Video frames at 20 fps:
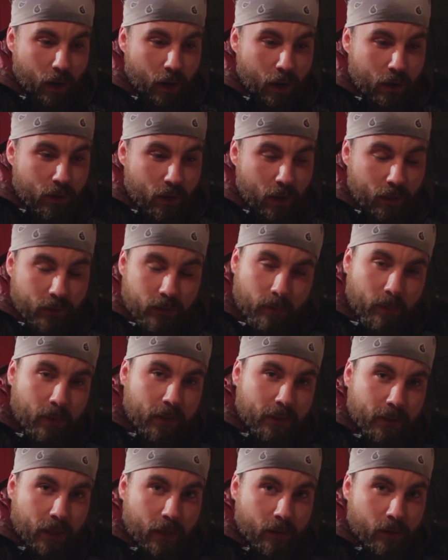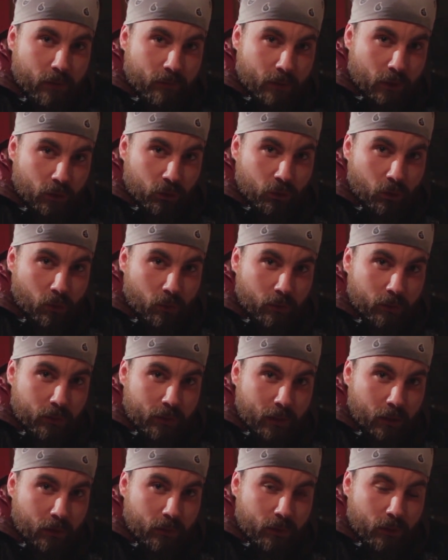and you got somebody standing over your shoulder
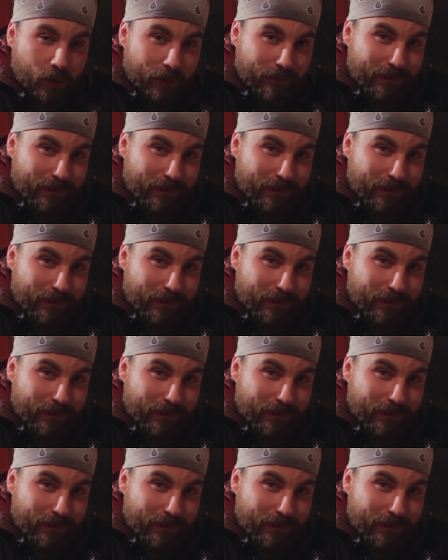telling you